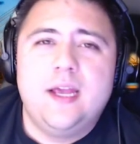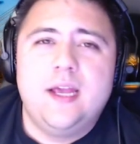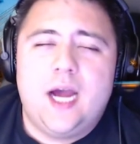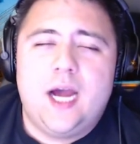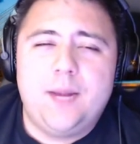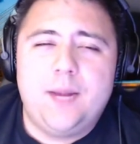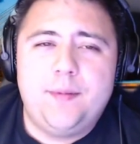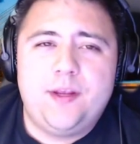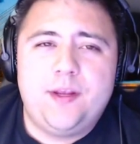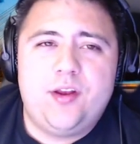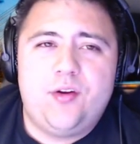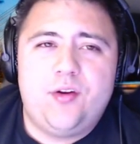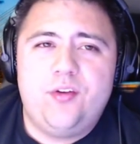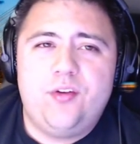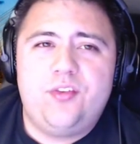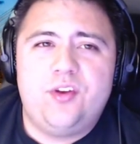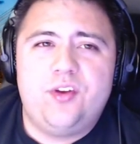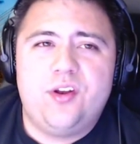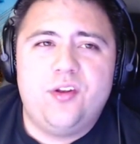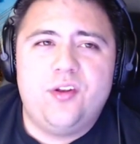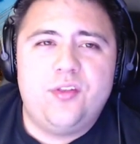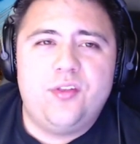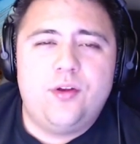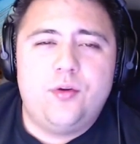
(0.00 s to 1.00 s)
I'd be curious
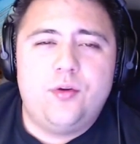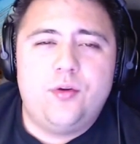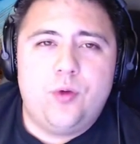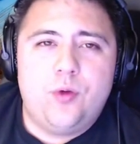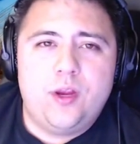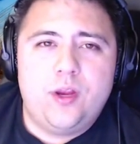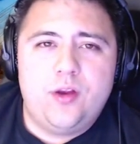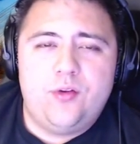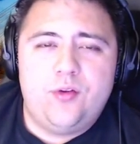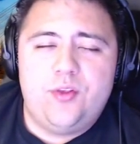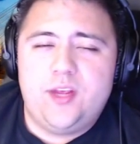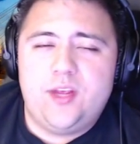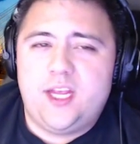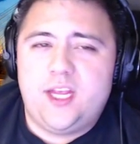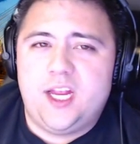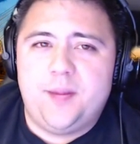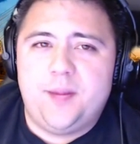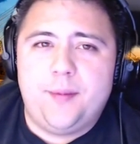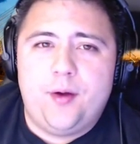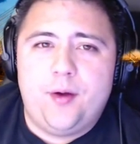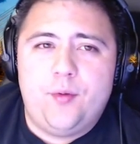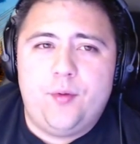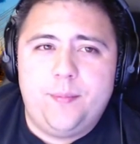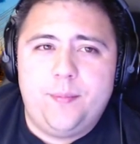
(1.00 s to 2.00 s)
to know, though, what you're thinking
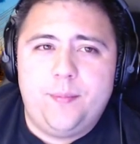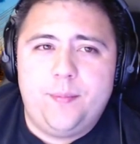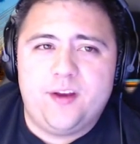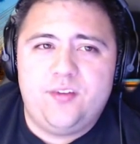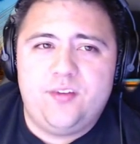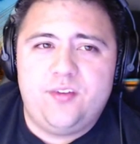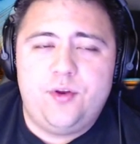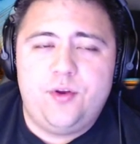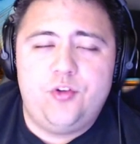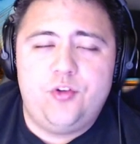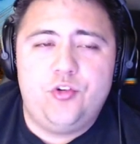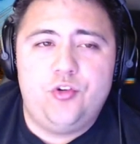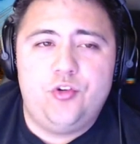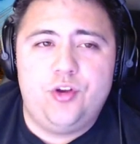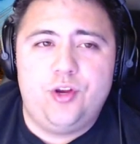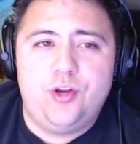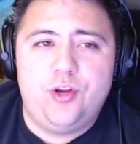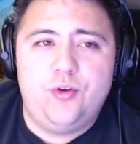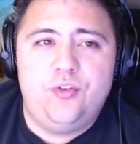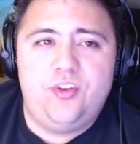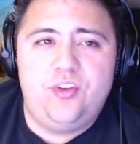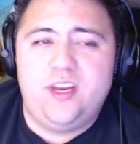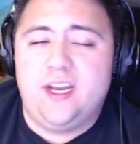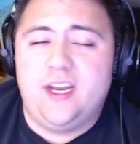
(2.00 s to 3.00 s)
about Winnipeg's future. Do
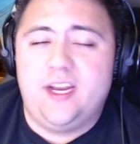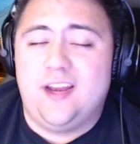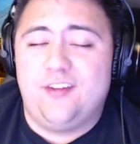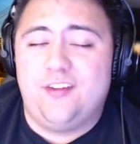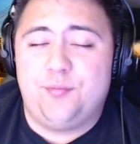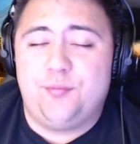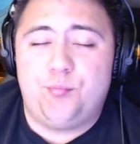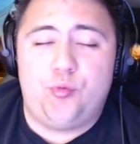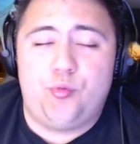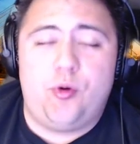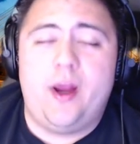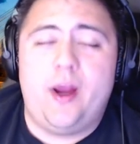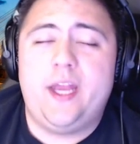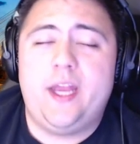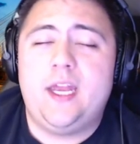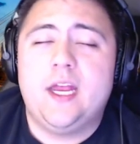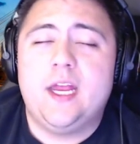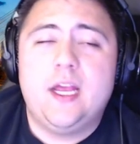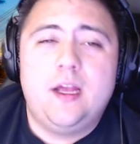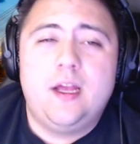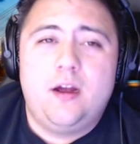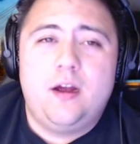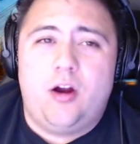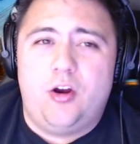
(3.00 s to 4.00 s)
you see it as bright?
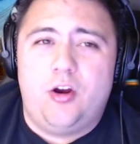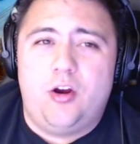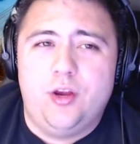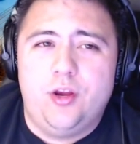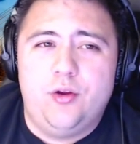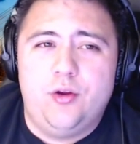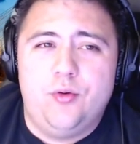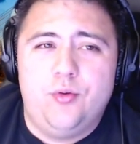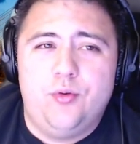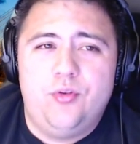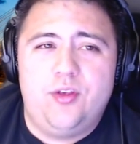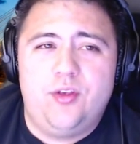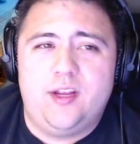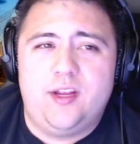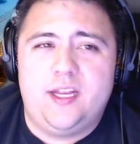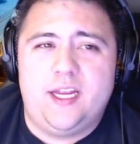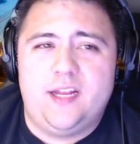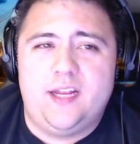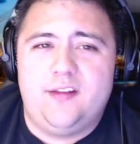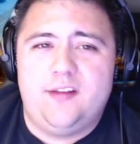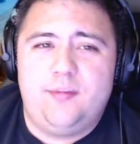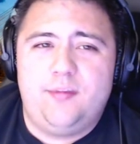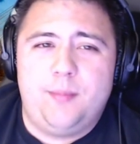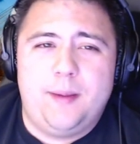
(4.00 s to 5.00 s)
Are you
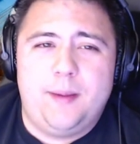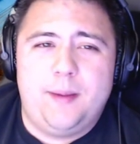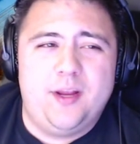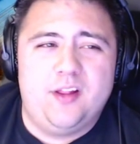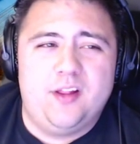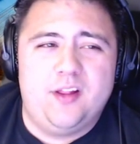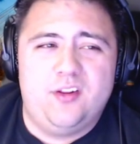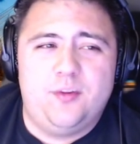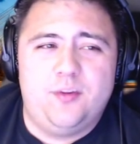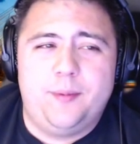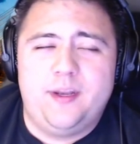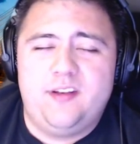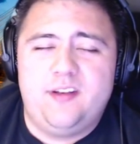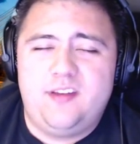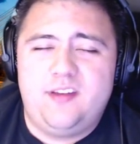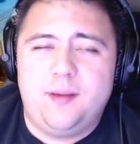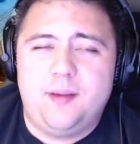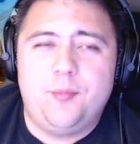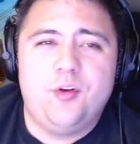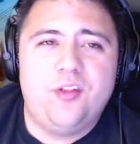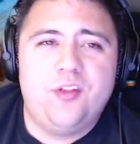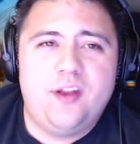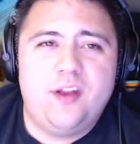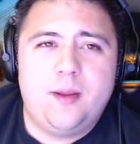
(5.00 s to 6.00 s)
thinking it's maybe a little bit
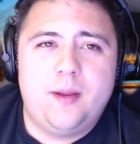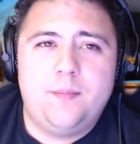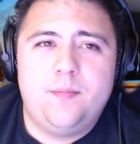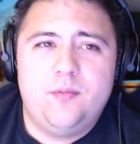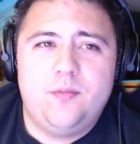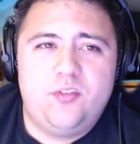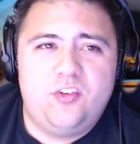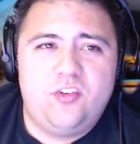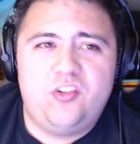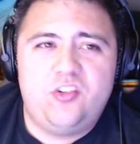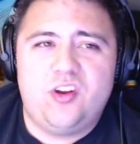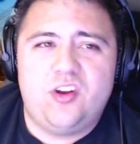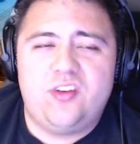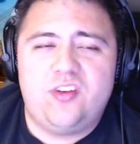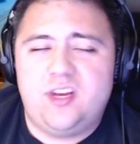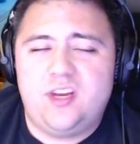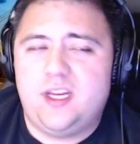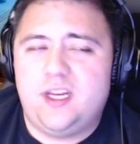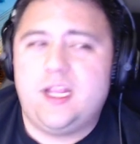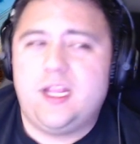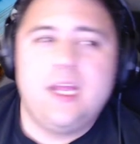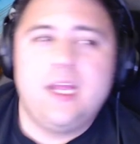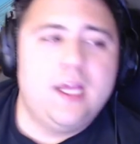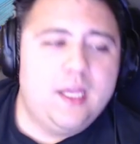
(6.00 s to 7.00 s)
dimmer than I'm
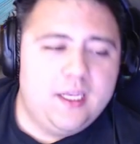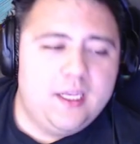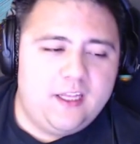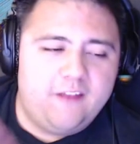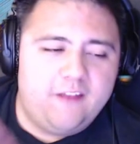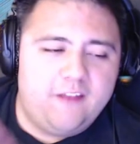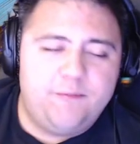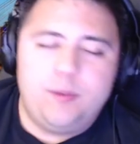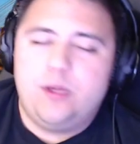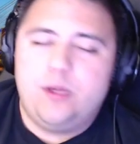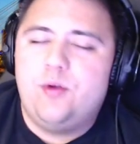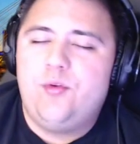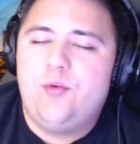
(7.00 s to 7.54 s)
suggesting? Give me your